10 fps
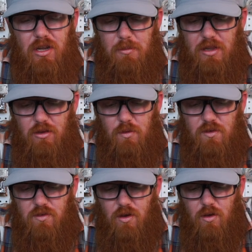I mean, there
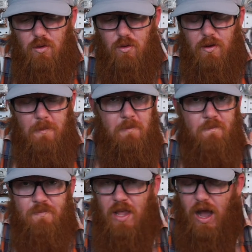was no,
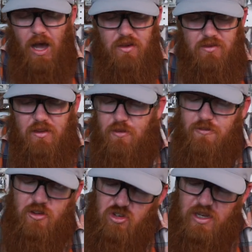honestly,
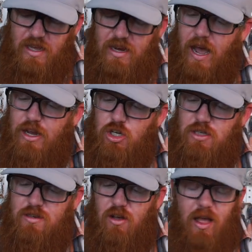fishing it, I
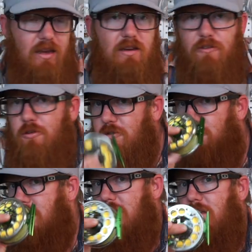couldn't tell any difference
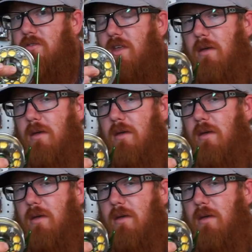between this